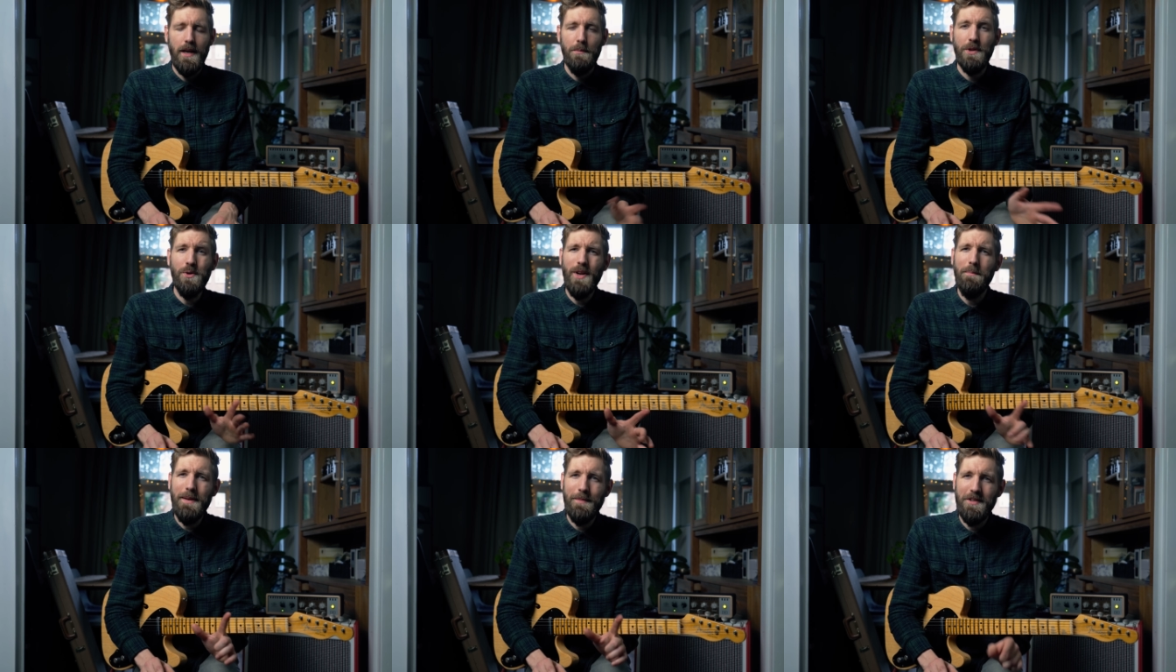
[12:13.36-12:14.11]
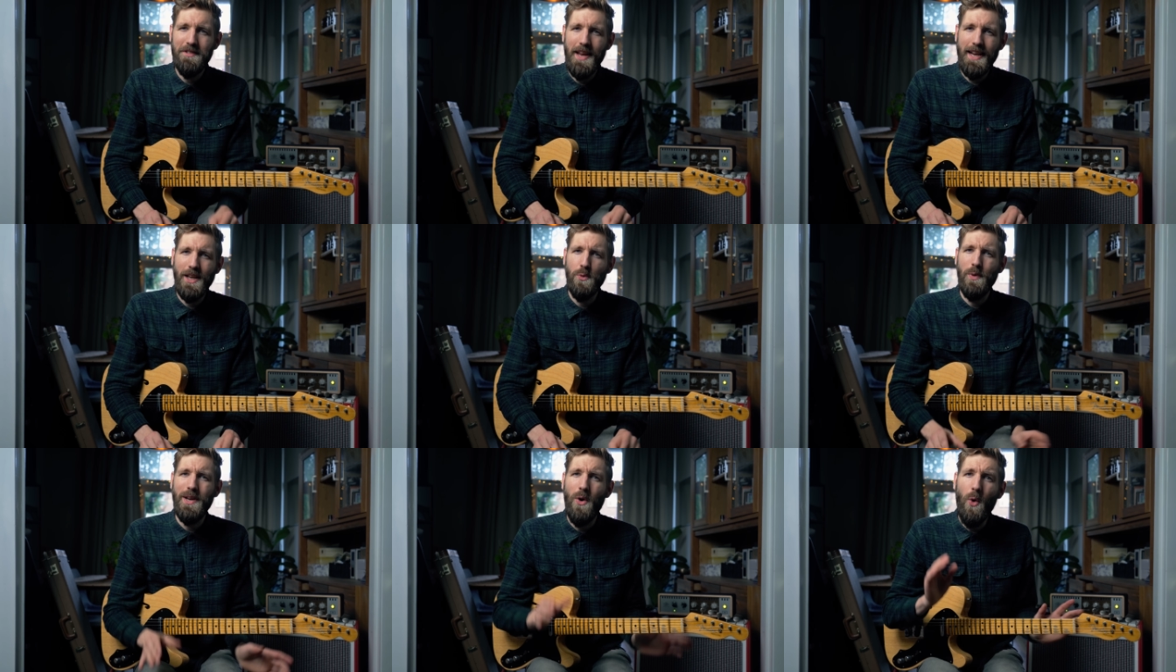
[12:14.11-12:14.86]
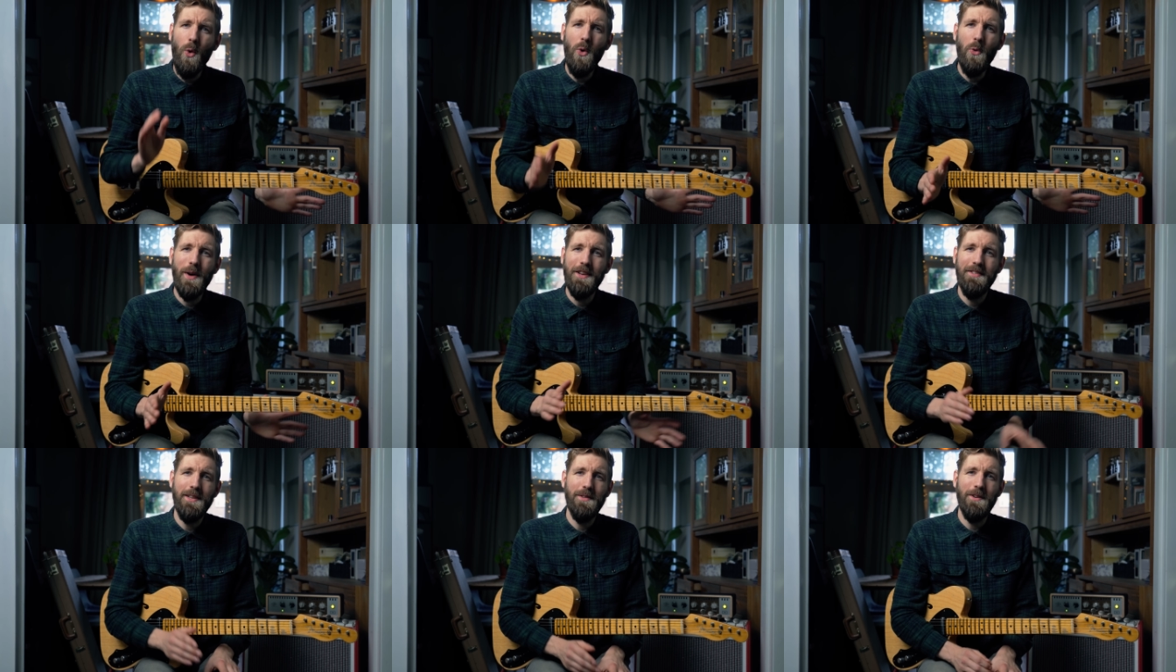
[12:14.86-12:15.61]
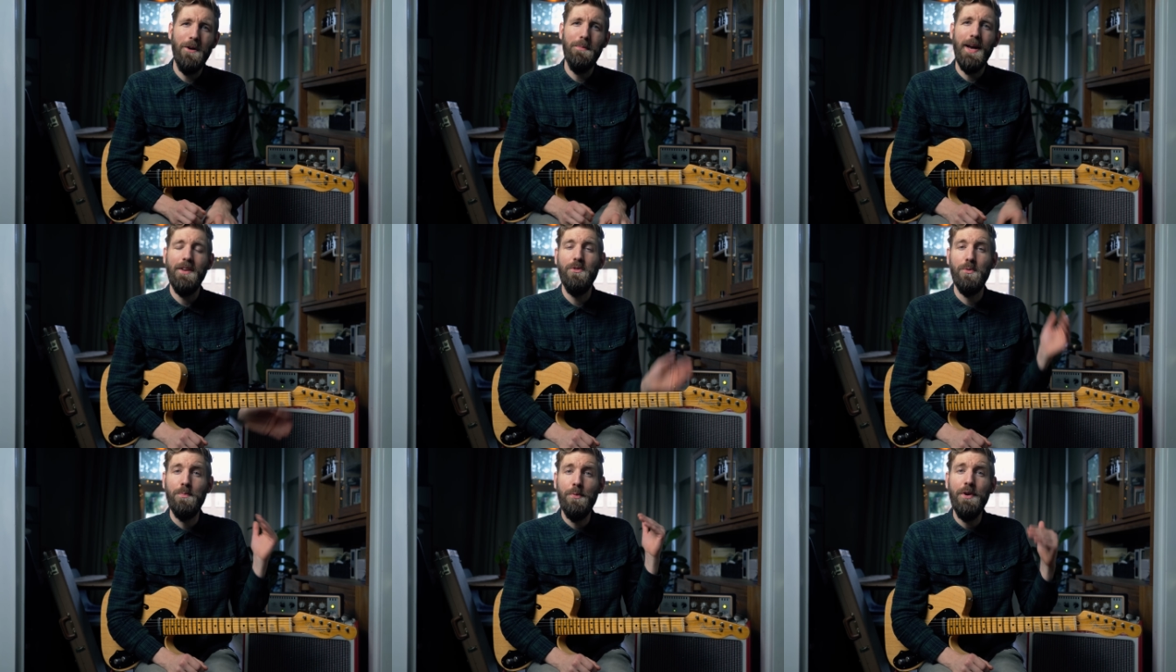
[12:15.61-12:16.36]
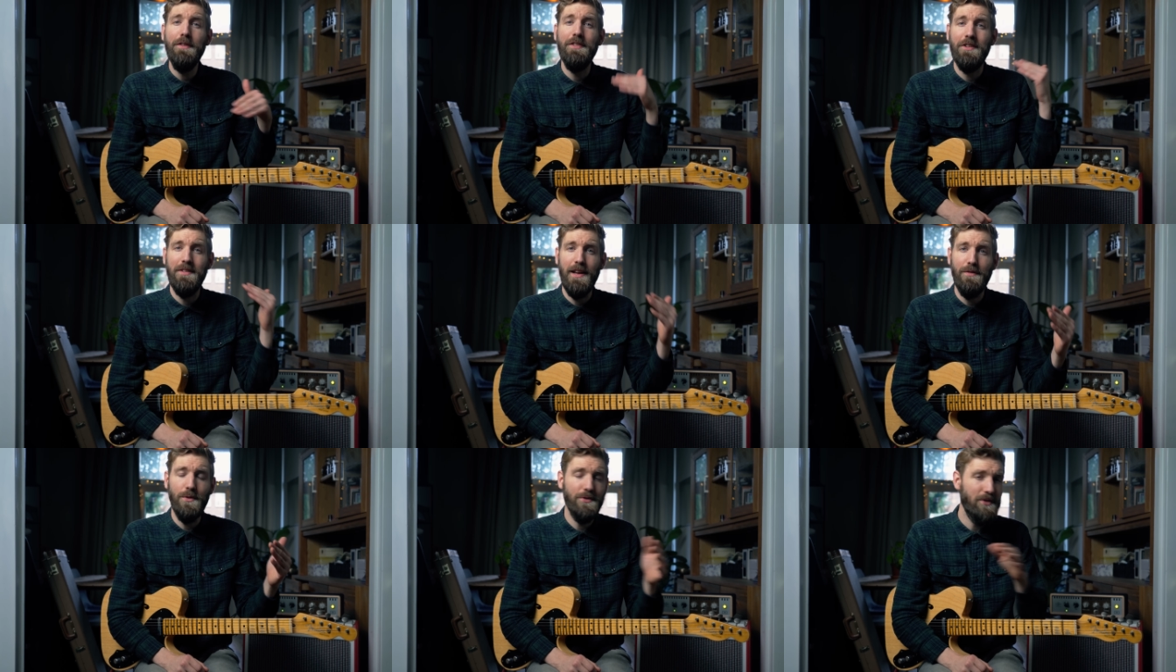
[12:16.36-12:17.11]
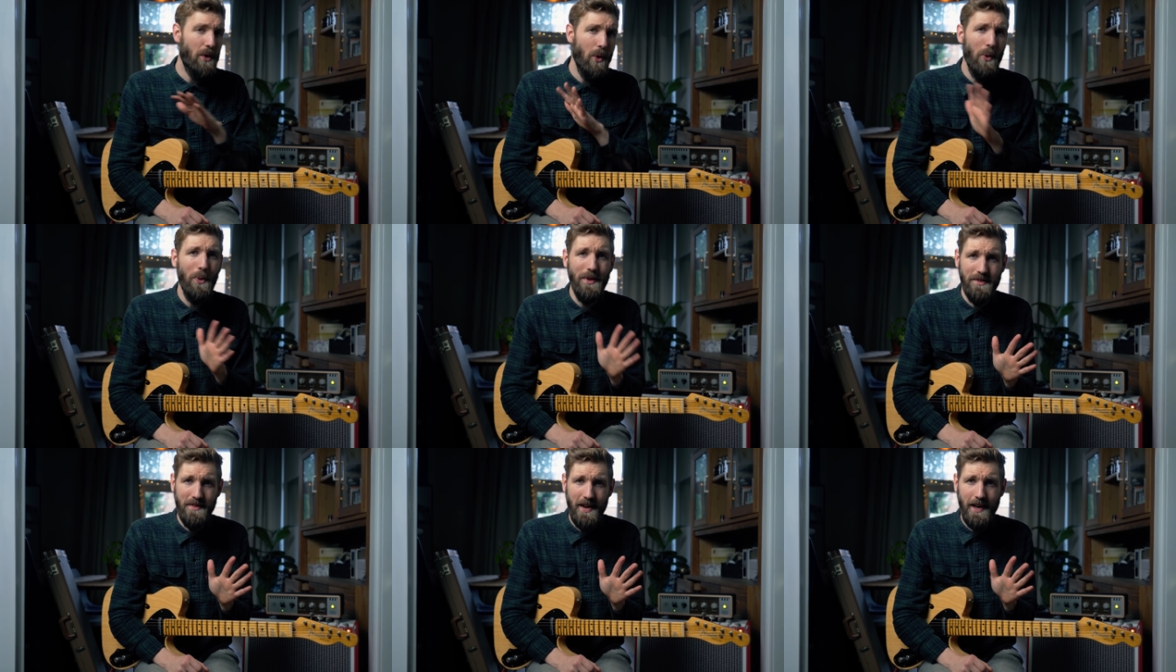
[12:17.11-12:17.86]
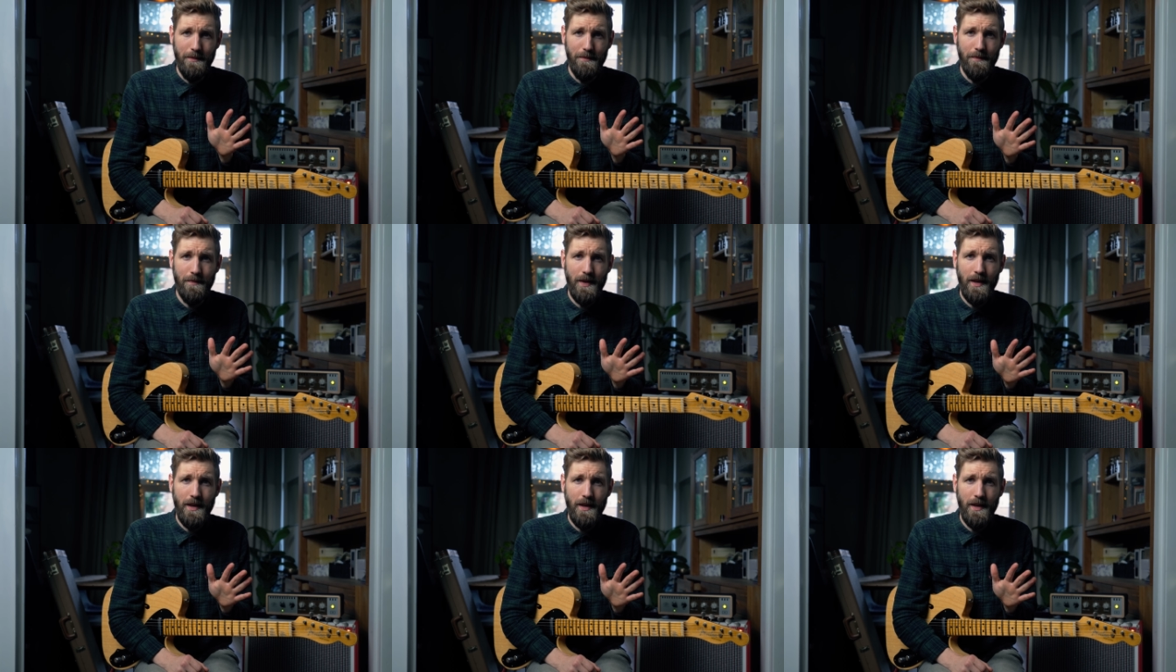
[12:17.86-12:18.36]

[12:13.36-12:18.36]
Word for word: but do not be mistaken, we always need to go back to previous levels all the time.